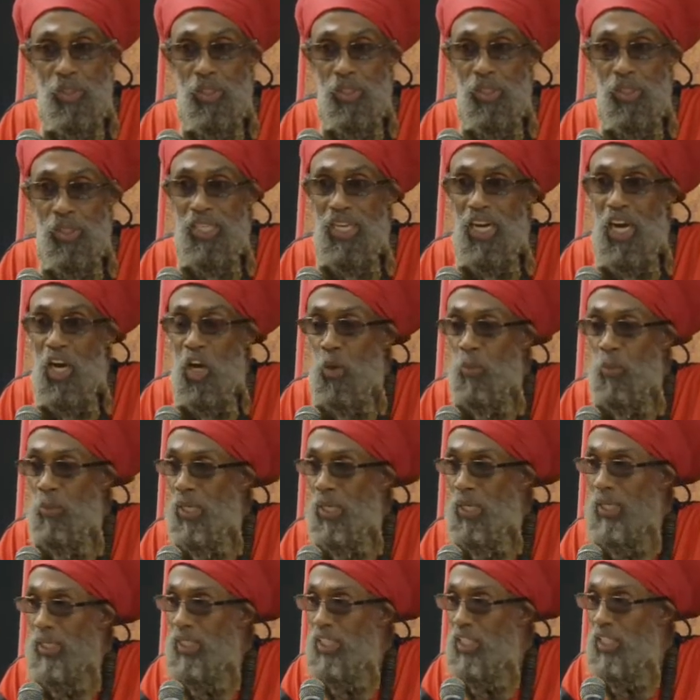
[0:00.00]
the
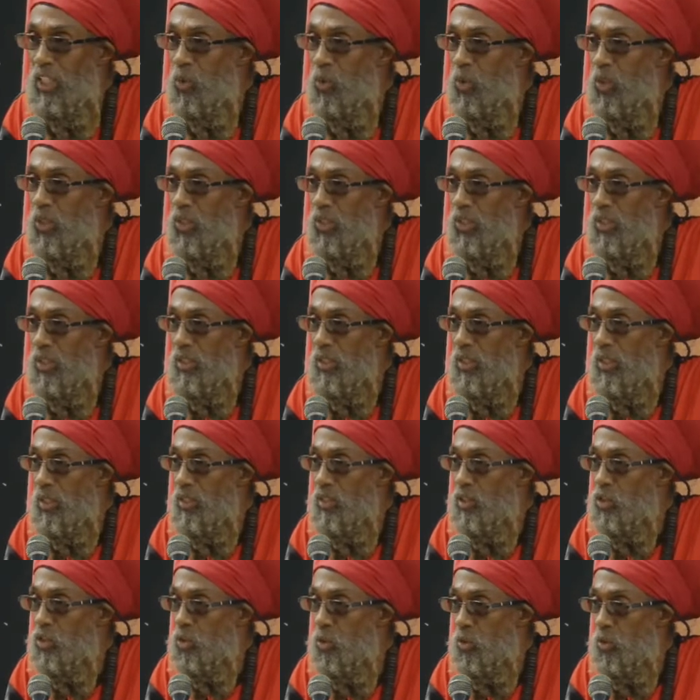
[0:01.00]
Caribbean heroes
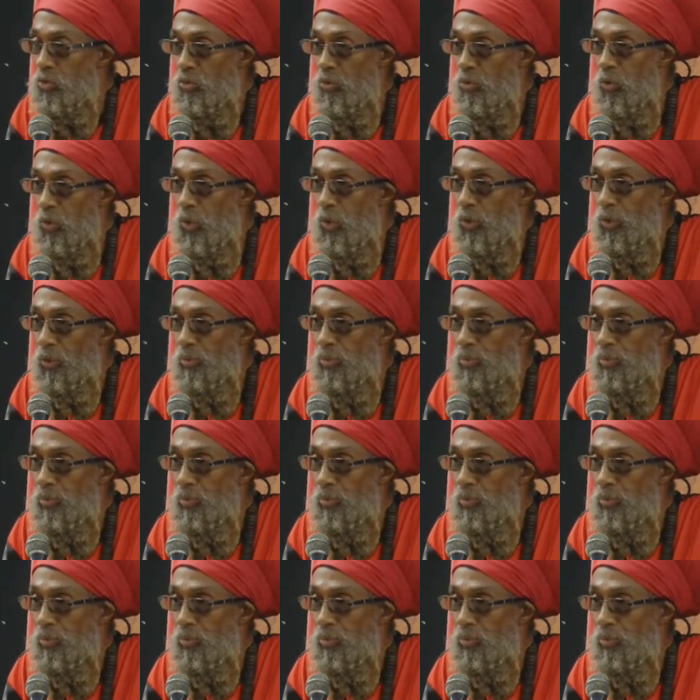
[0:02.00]
and so forth.